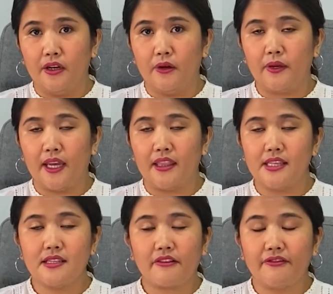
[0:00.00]
Okay, and
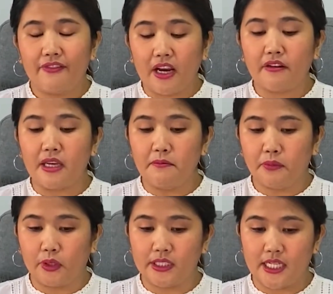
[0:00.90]
these are very
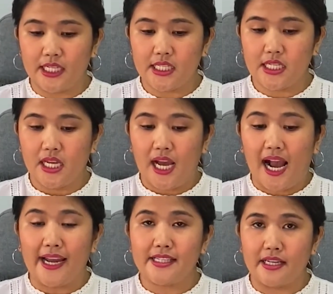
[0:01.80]
important
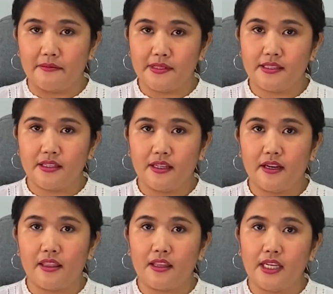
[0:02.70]
items you
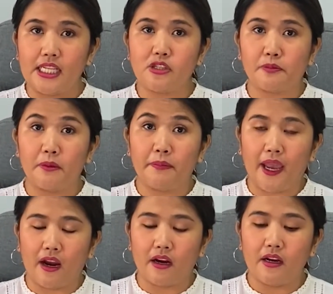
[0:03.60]
need to
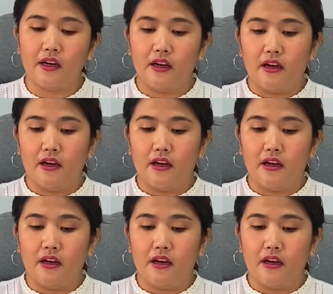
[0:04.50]
prepare